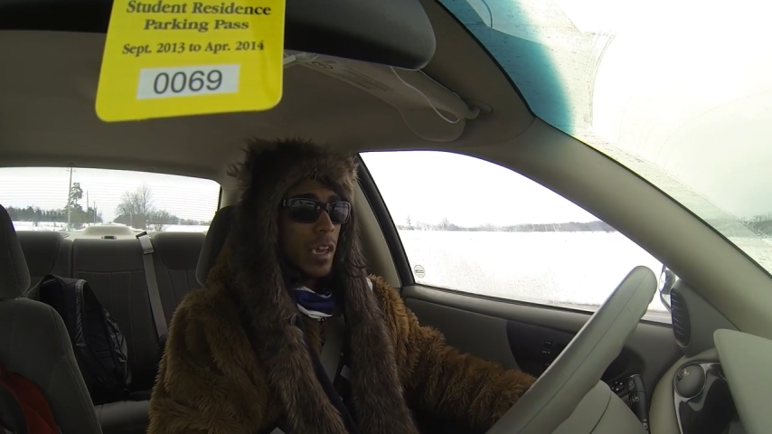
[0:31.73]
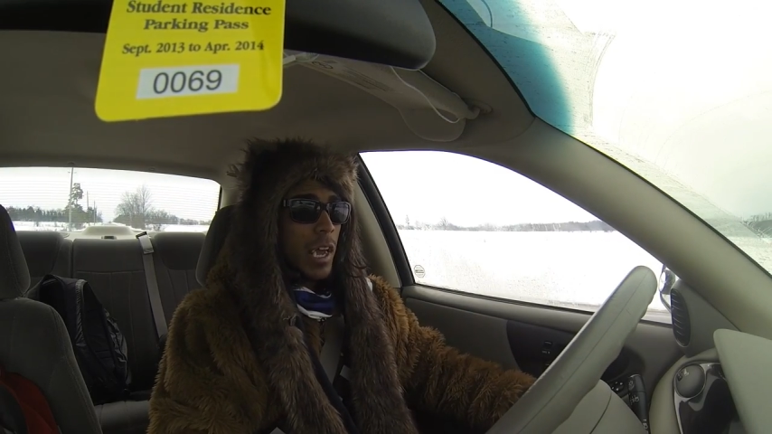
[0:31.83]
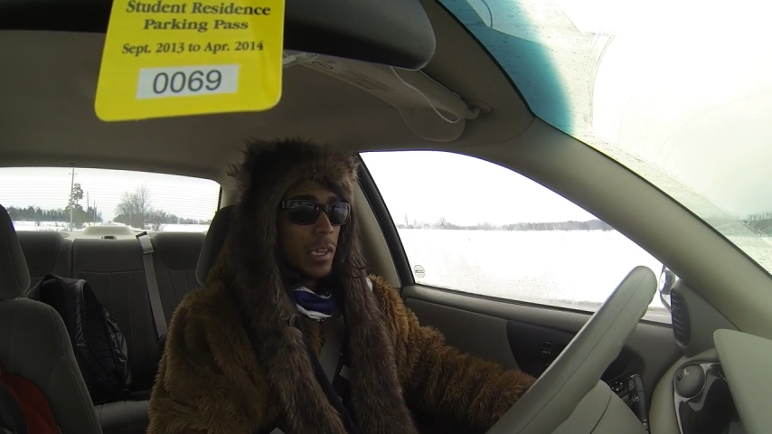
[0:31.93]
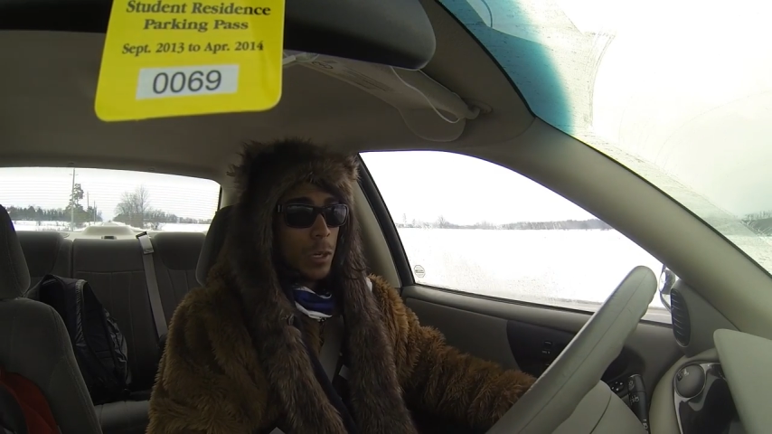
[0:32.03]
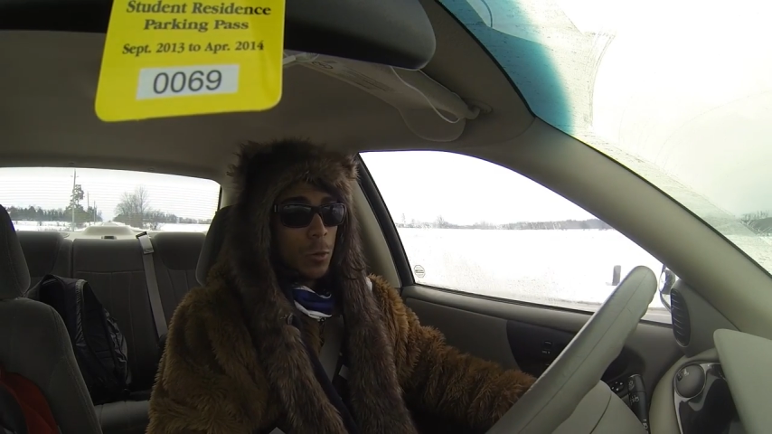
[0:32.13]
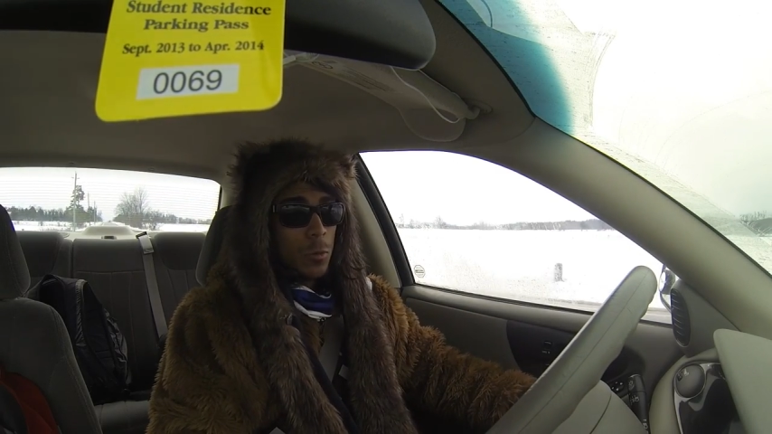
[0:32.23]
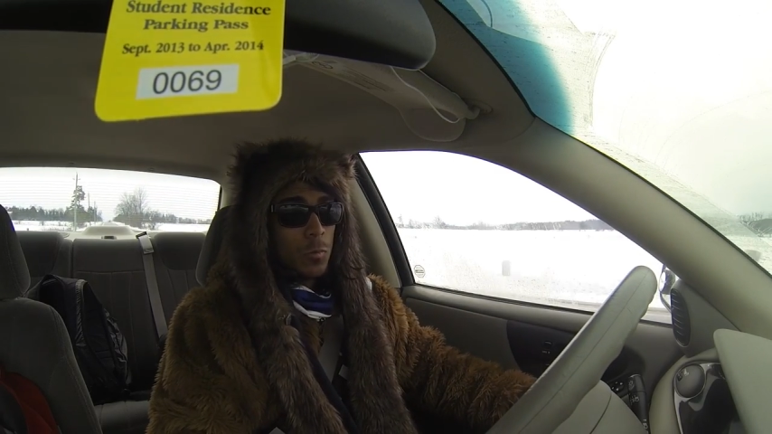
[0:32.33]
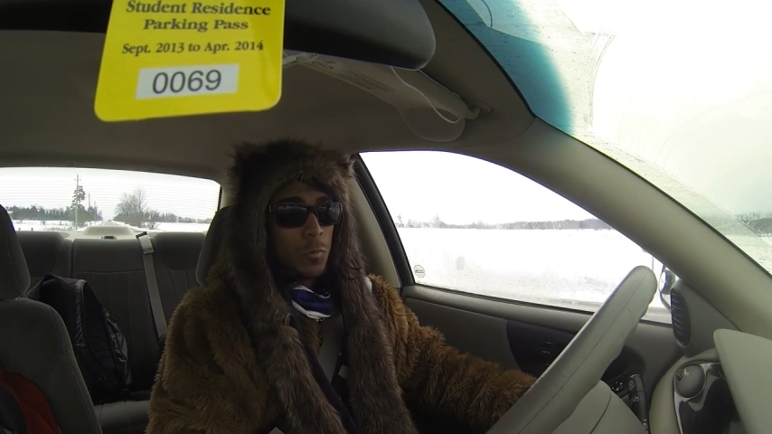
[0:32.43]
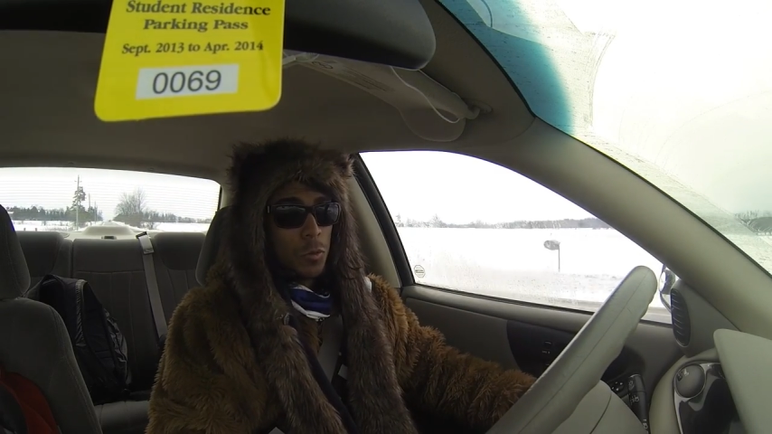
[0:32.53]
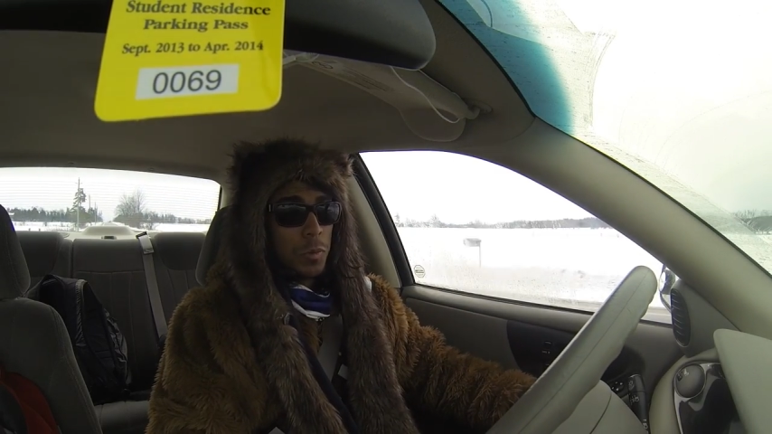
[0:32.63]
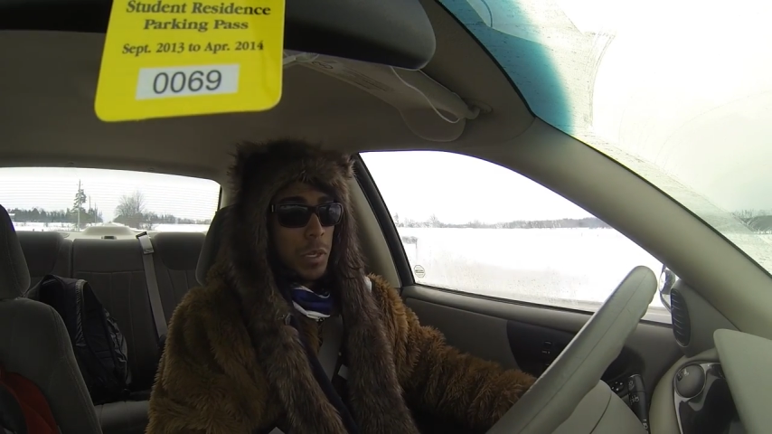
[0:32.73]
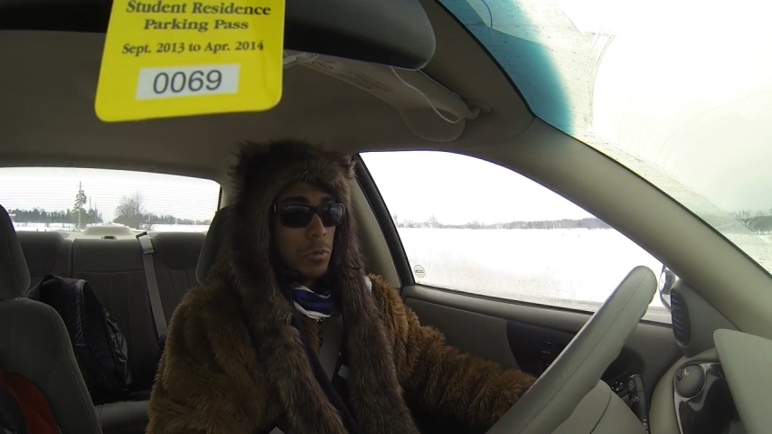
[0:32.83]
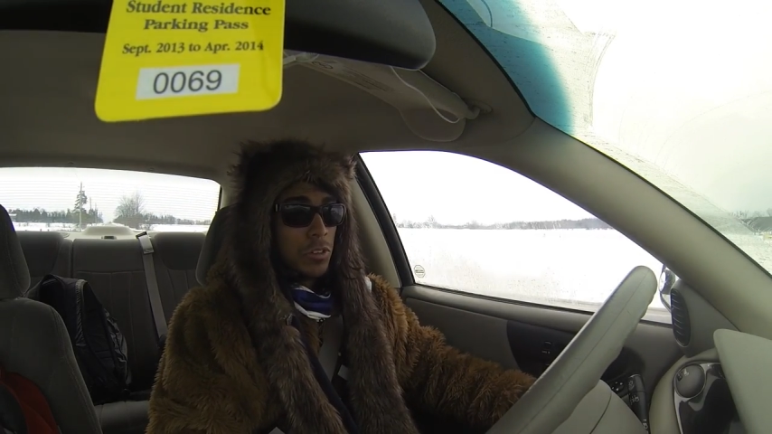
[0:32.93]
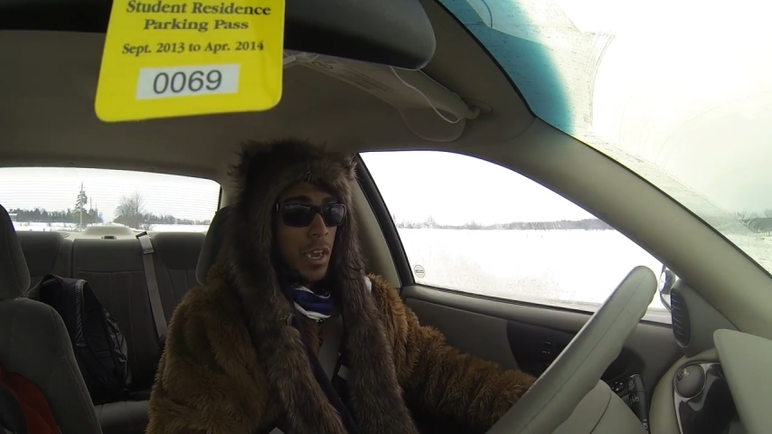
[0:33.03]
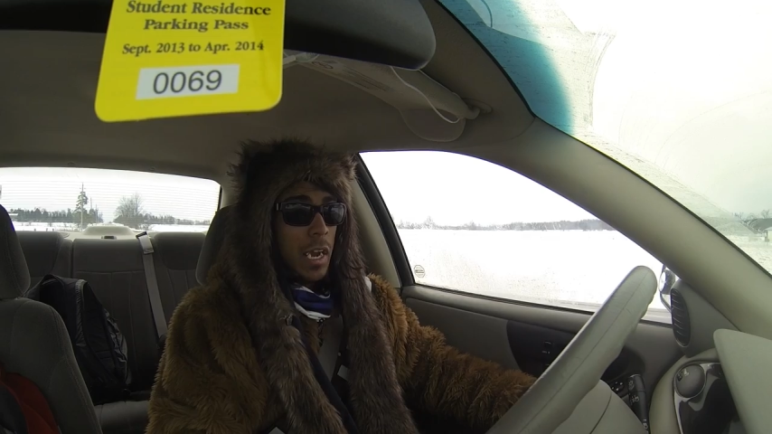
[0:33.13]
and there was
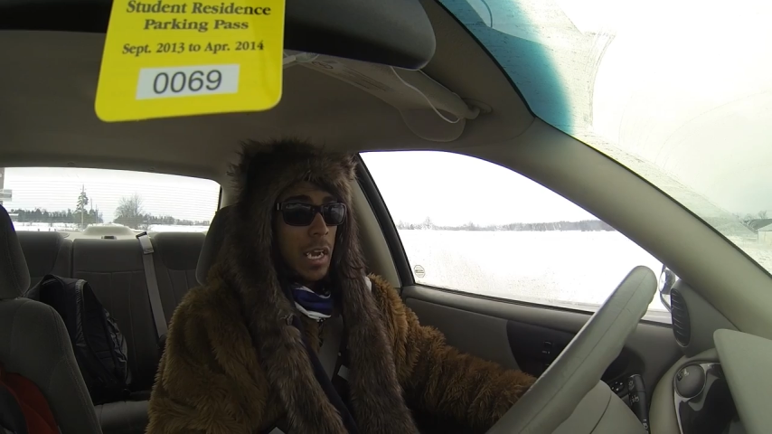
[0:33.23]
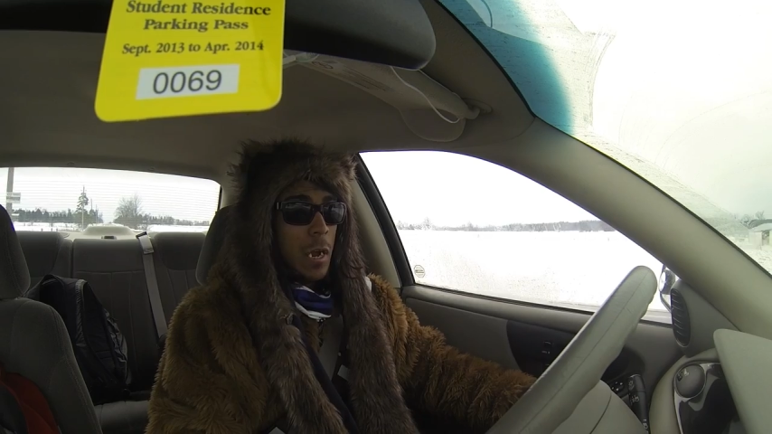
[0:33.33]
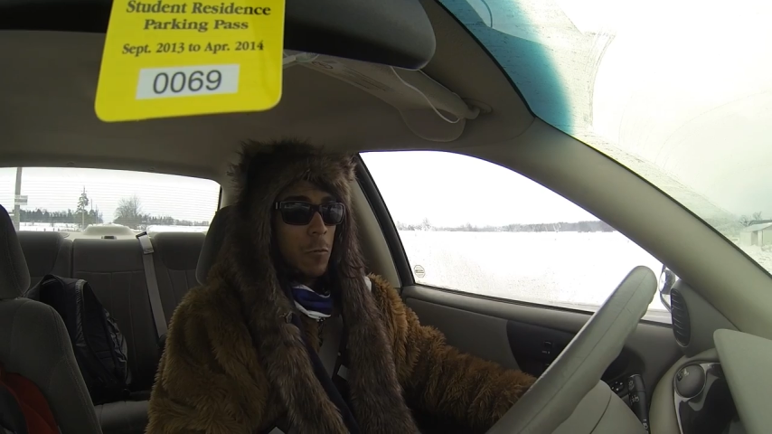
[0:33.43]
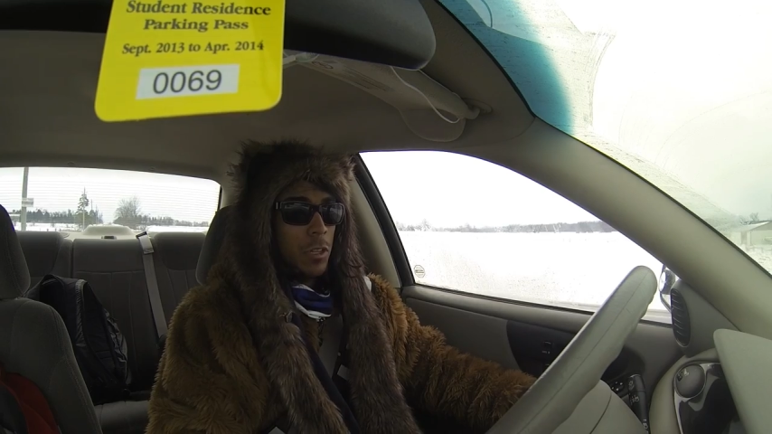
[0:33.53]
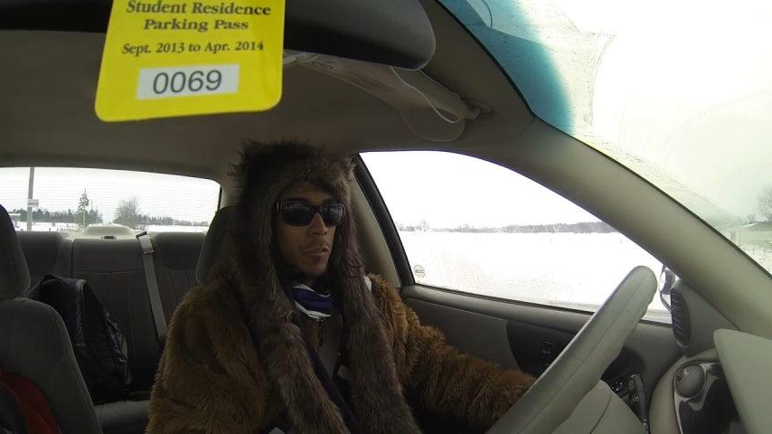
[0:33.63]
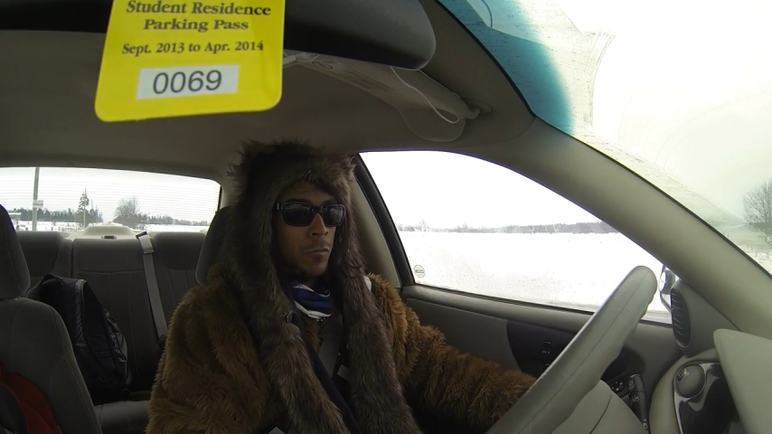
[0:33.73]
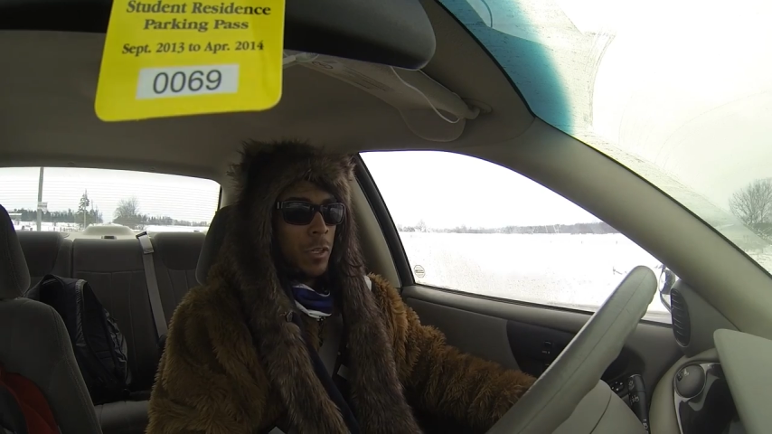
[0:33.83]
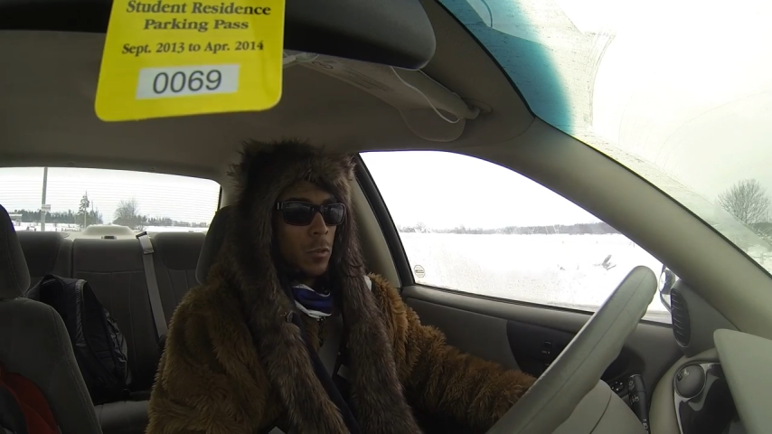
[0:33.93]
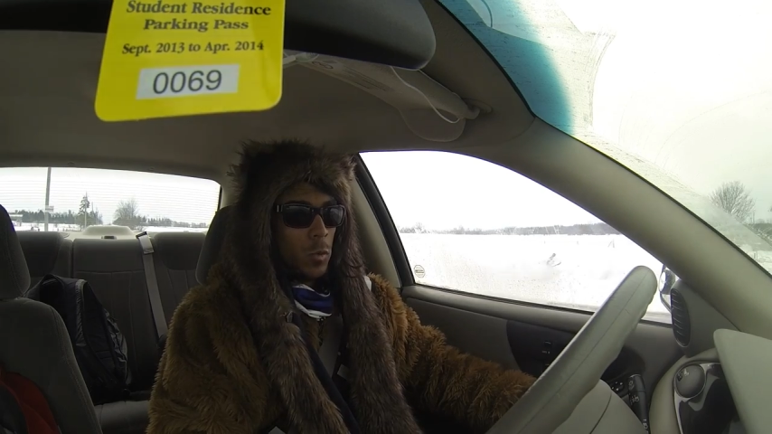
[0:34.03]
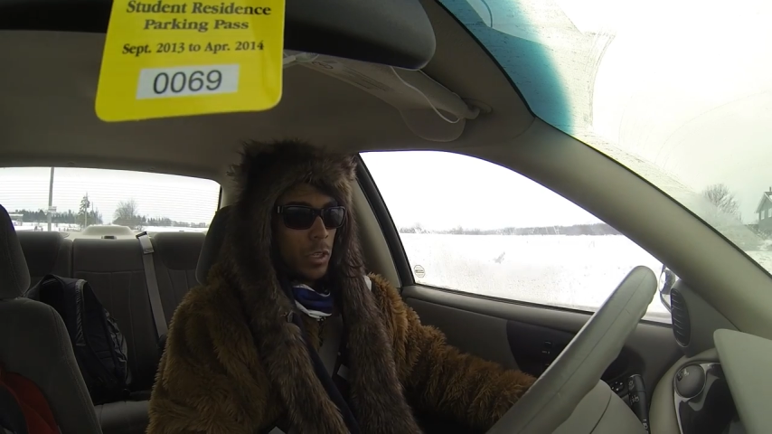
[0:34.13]
people standing out in the field,